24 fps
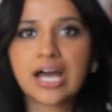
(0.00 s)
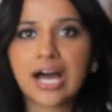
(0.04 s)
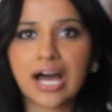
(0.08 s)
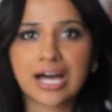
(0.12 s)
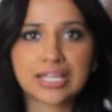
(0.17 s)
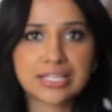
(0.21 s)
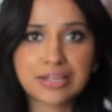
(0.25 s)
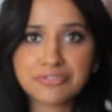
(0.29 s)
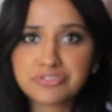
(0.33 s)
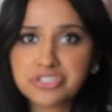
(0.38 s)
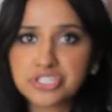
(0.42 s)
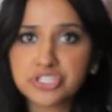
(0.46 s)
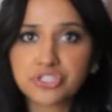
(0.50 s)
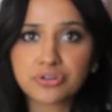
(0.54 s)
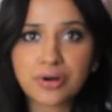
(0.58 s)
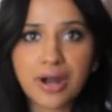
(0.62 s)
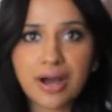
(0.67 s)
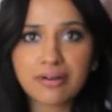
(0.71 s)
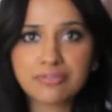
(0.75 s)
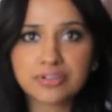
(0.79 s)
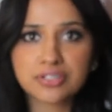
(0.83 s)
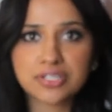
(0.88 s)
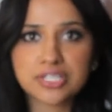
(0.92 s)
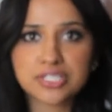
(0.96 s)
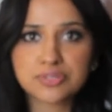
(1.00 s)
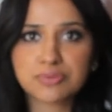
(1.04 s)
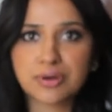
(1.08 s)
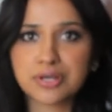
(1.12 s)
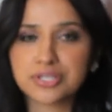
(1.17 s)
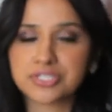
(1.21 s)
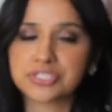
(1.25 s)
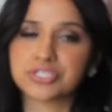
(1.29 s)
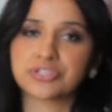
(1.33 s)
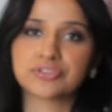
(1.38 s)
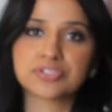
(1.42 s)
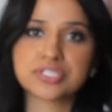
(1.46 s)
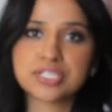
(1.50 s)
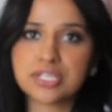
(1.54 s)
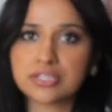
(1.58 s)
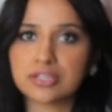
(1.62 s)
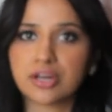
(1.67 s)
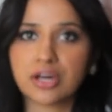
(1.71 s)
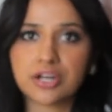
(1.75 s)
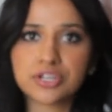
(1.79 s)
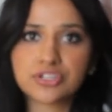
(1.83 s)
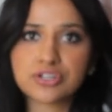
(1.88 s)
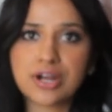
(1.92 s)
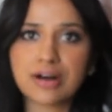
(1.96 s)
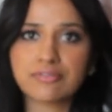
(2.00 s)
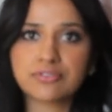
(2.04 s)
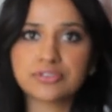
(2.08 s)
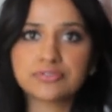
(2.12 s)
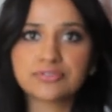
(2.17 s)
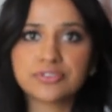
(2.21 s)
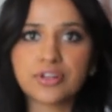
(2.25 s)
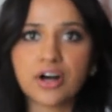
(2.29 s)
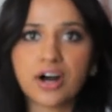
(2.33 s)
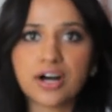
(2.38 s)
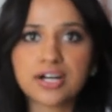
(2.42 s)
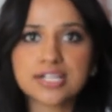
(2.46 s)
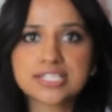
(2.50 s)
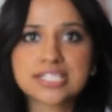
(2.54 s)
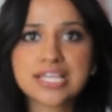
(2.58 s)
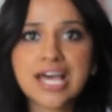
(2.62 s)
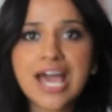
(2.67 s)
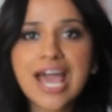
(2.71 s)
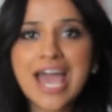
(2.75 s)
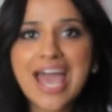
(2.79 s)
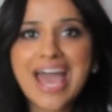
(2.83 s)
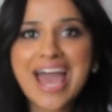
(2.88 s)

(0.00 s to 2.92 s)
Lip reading: I love to travel as well, so you'll see a lot of travel vlogs.